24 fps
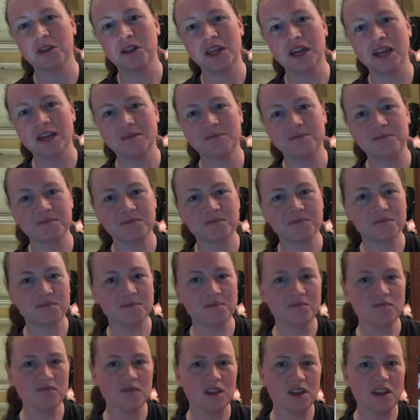with that.
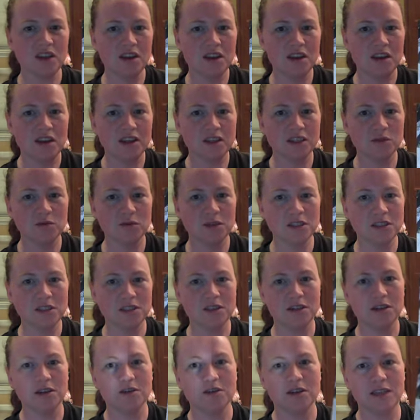So once
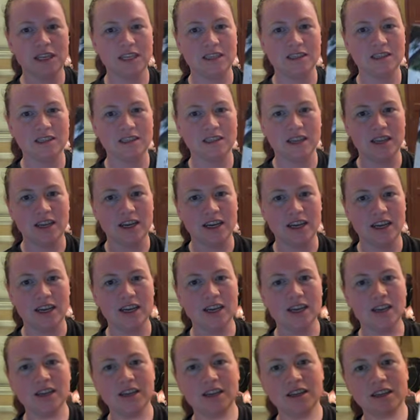you go inside,